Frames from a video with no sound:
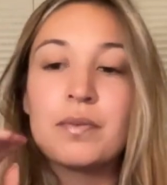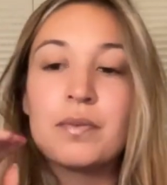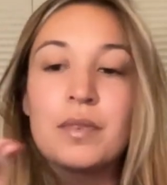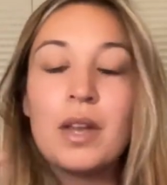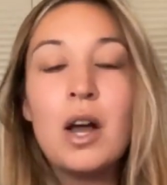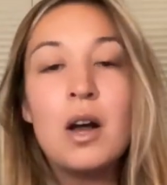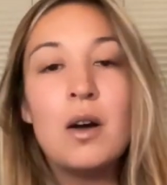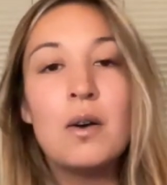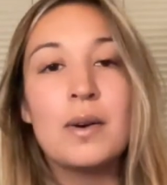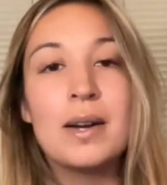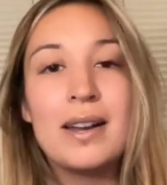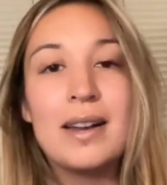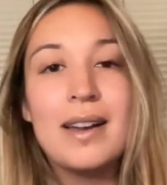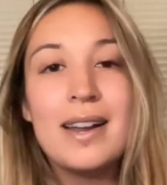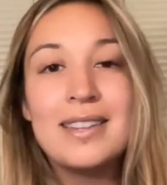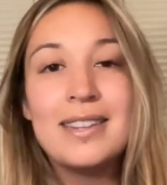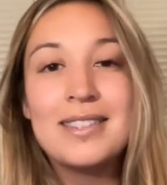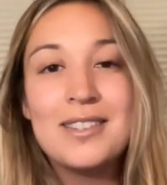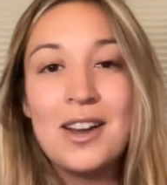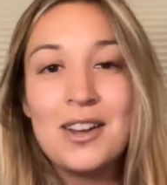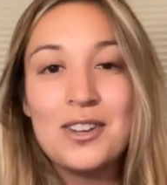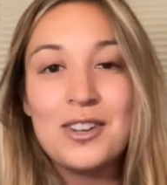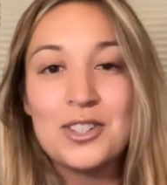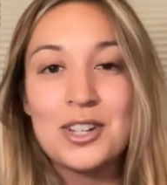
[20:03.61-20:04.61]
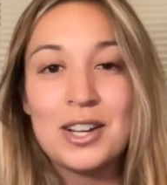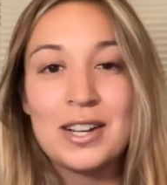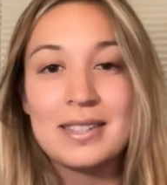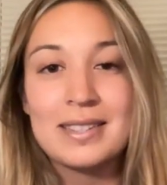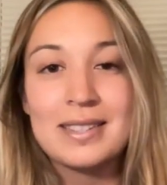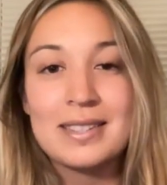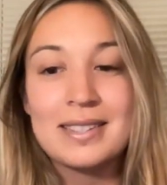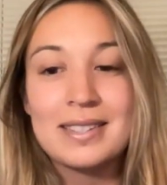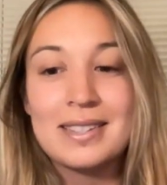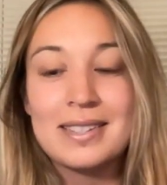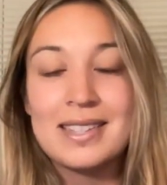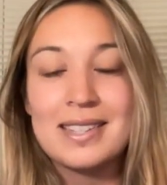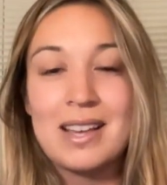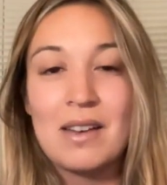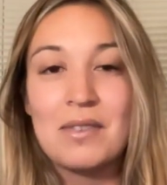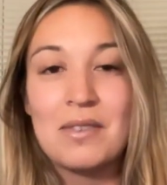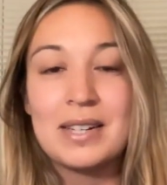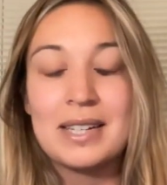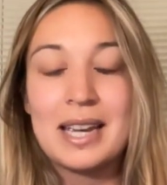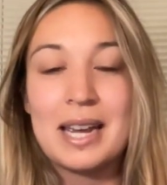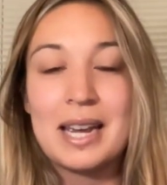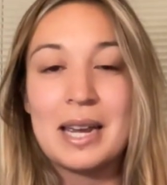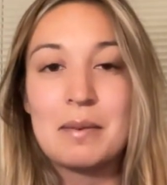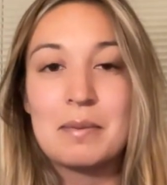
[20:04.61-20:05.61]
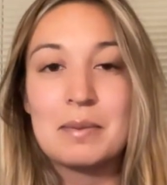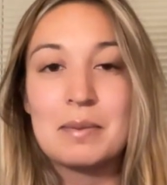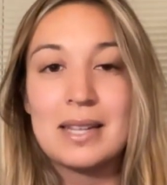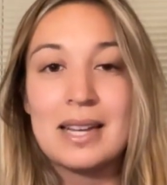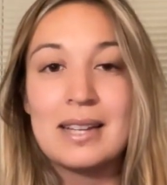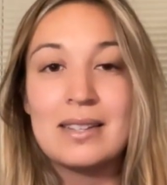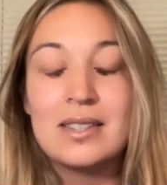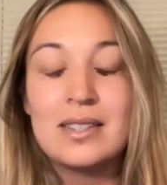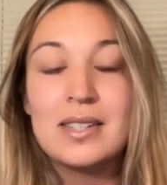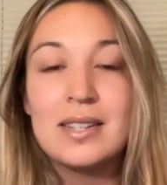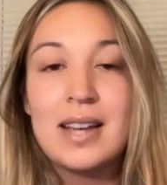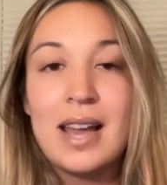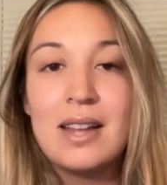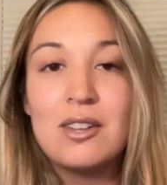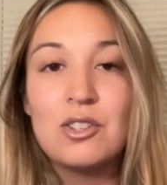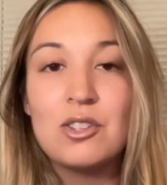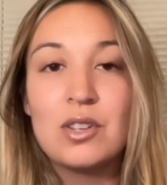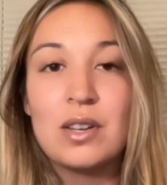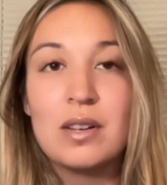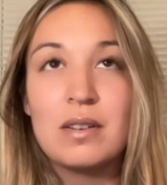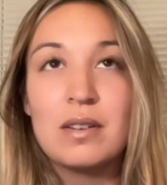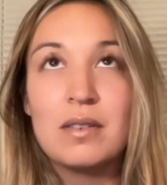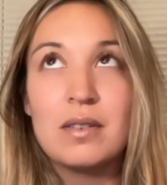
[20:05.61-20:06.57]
Oh, it's not just 7 games. It's 10.